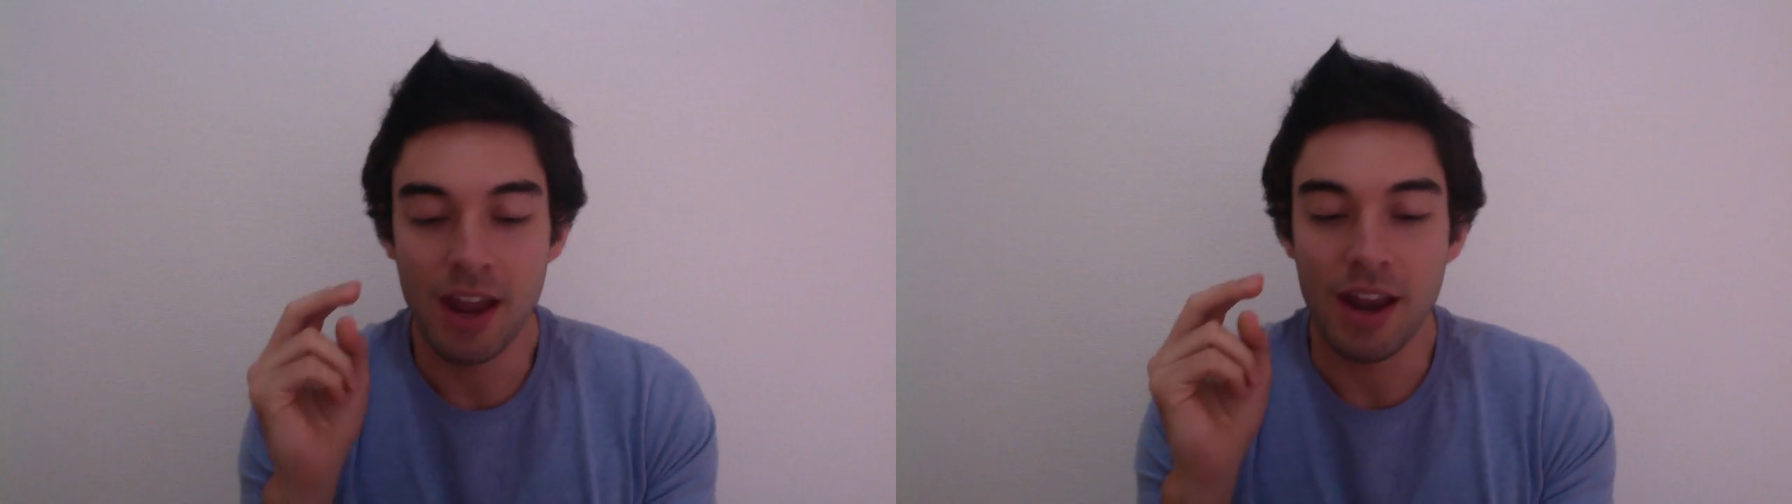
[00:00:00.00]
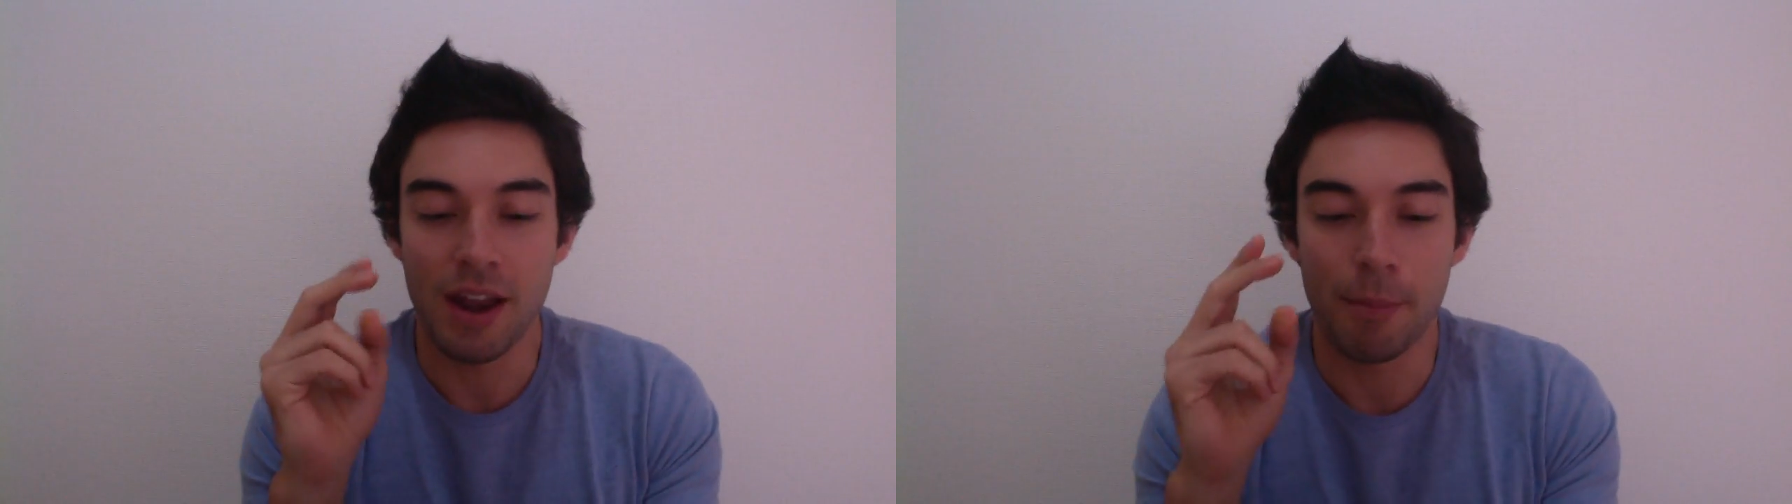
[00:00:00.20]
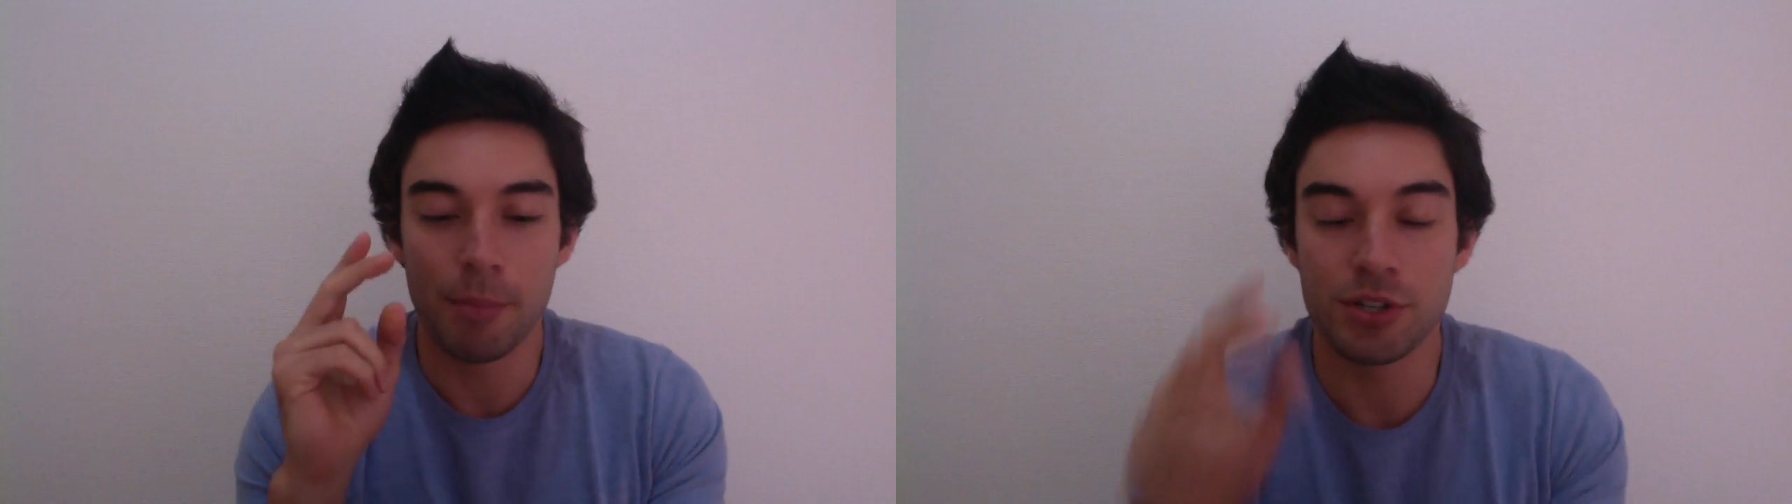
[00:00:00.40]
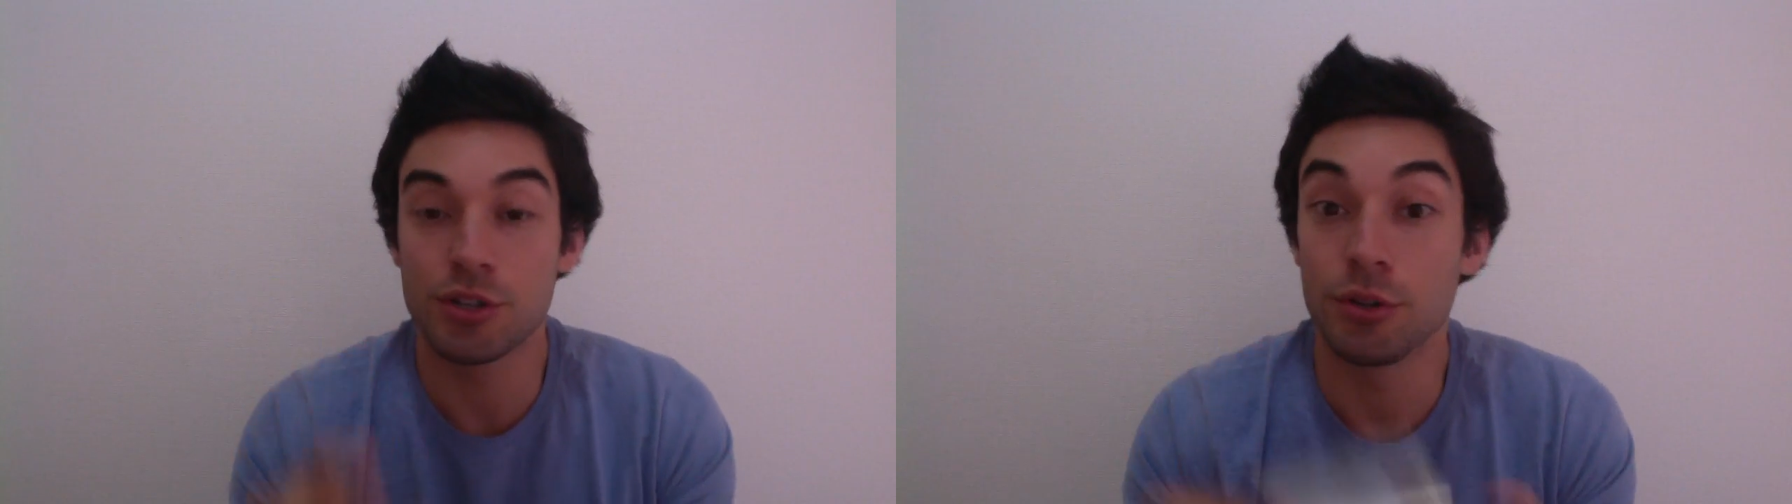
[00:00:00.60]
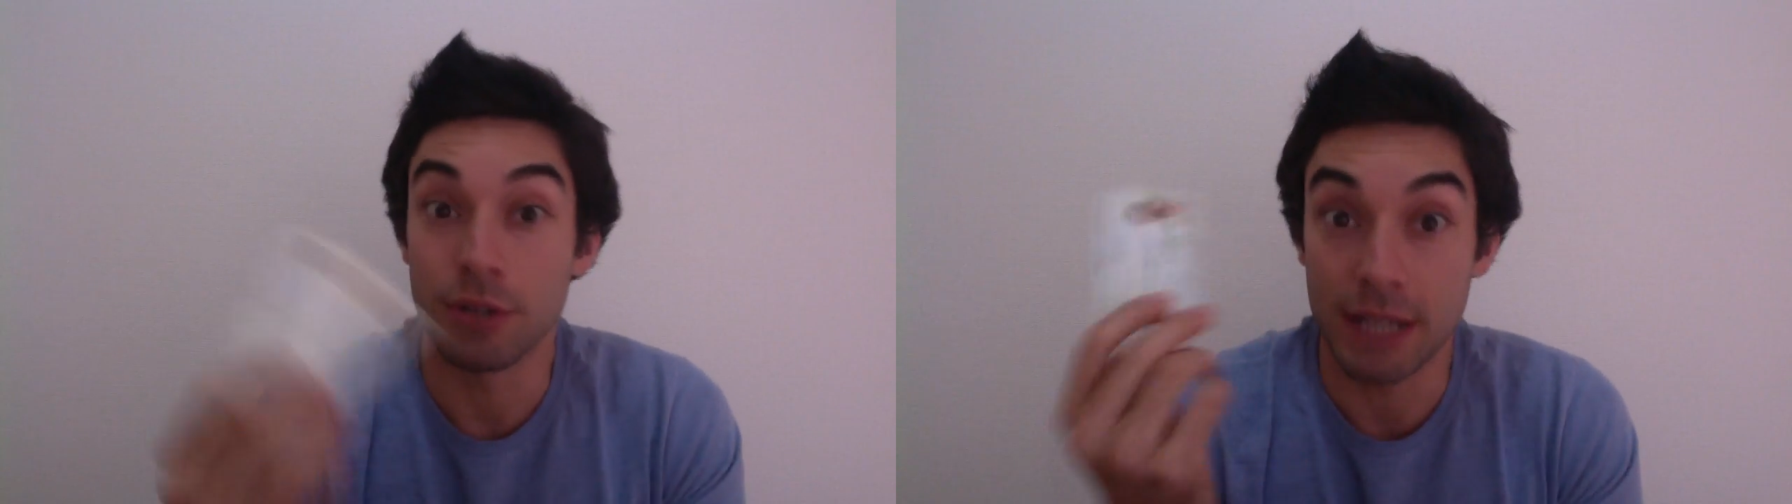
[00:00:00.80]
Number
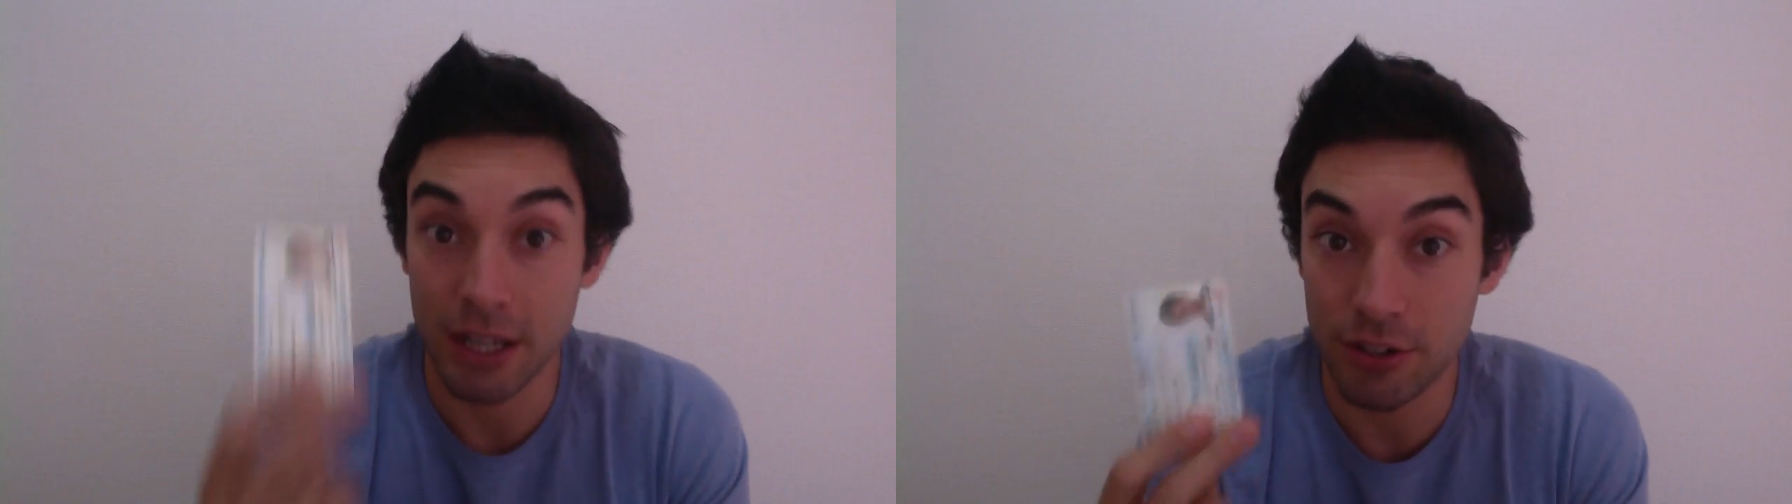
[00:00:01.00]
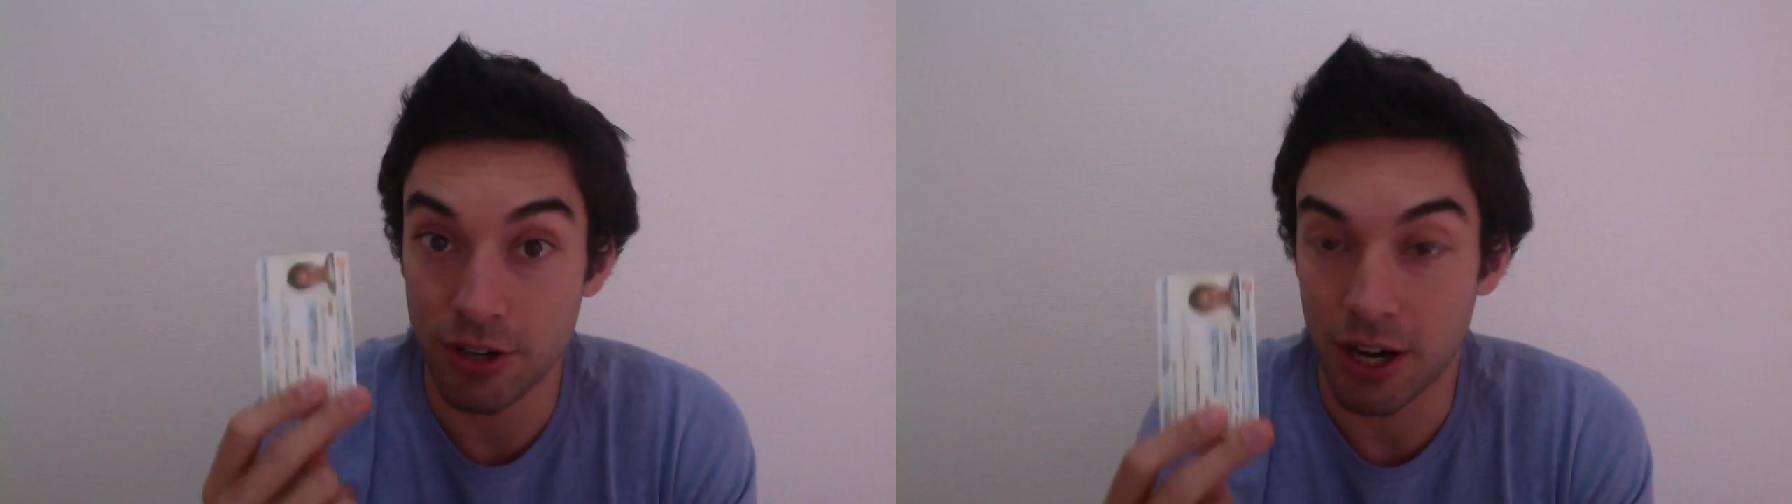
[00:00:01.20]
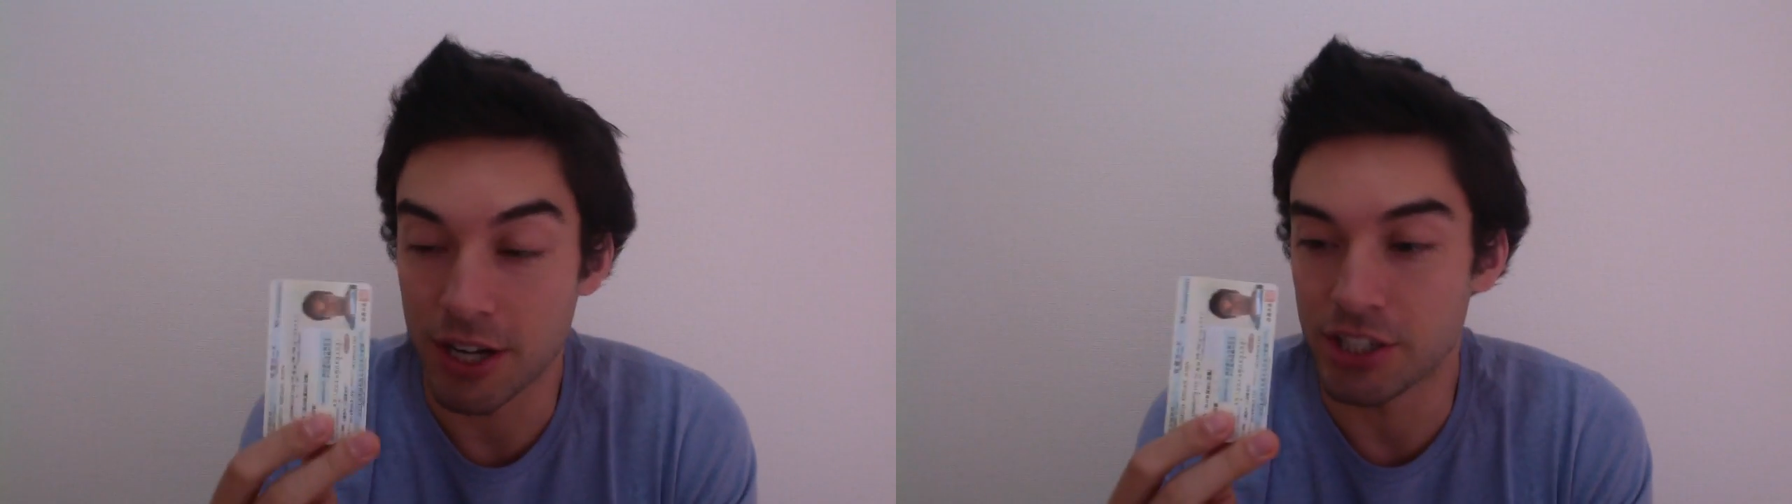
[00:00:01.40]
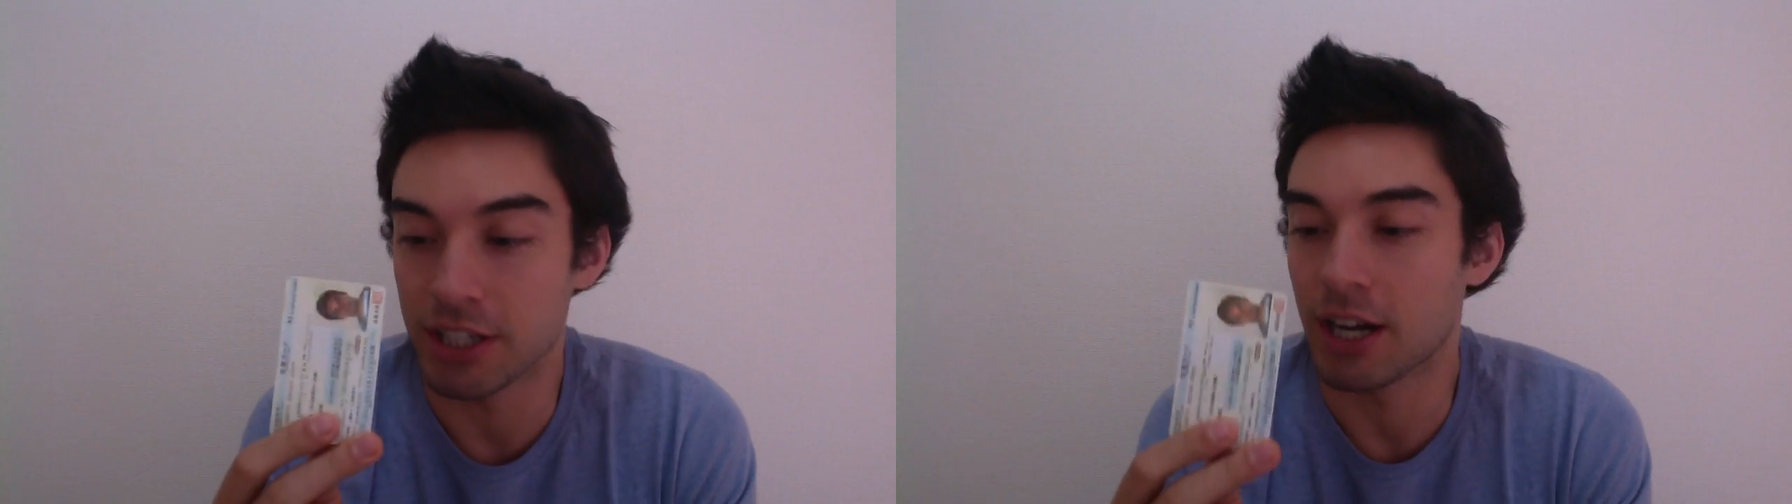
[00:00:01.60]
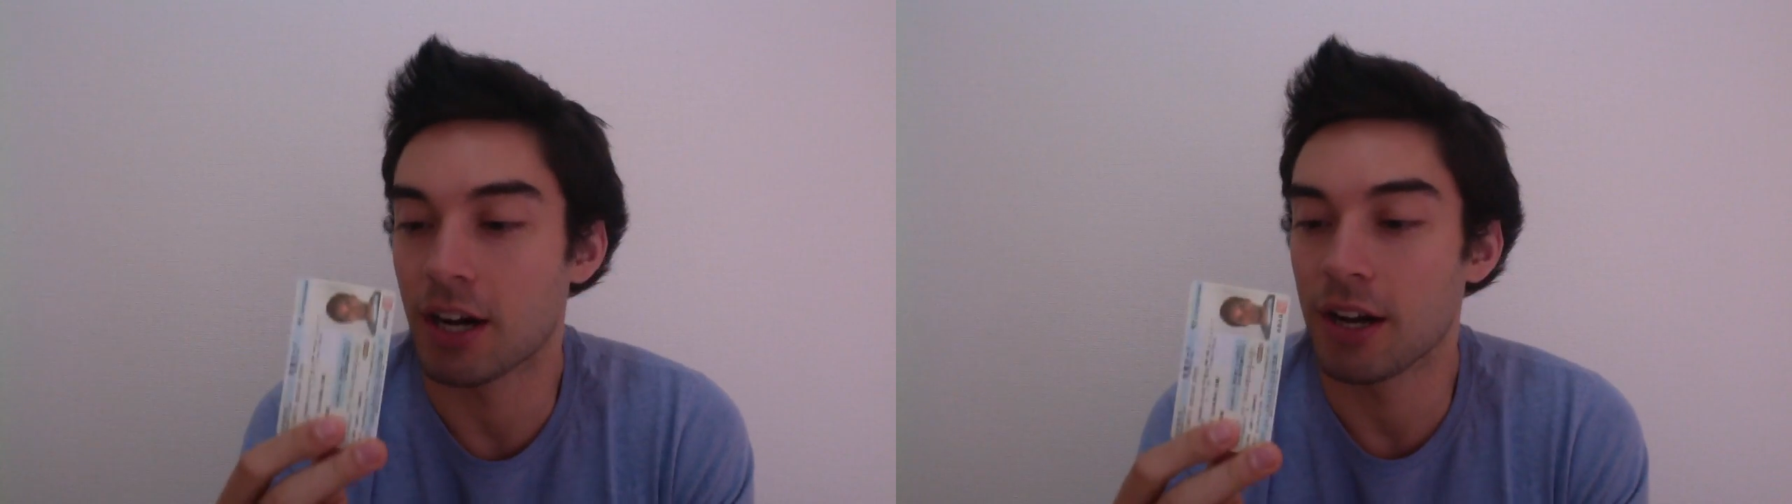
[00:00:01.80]
2, get your
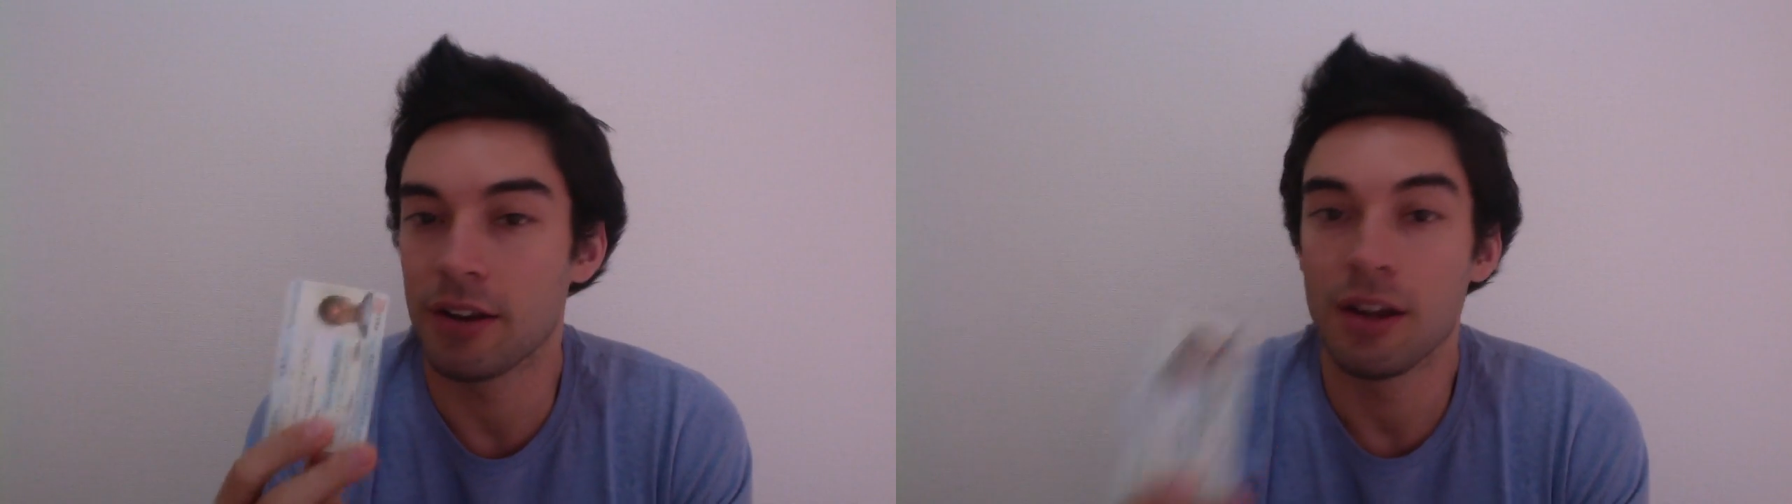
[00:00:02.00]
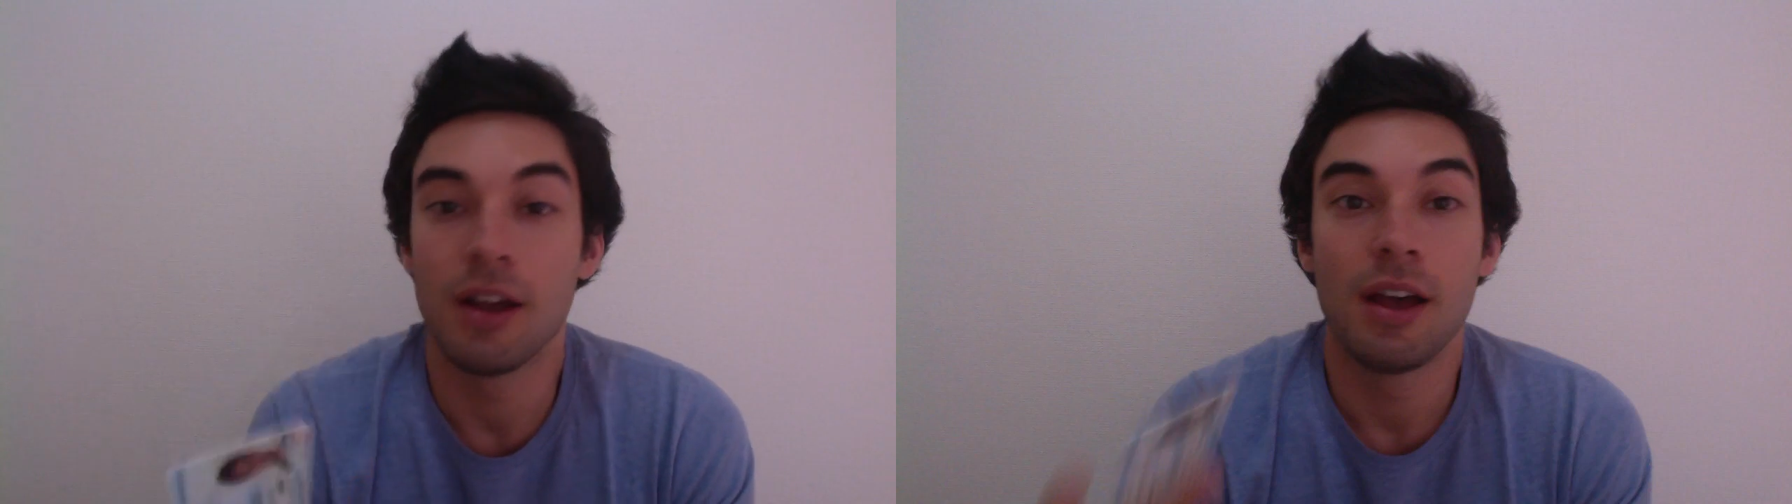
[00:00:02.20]
Gaijin card,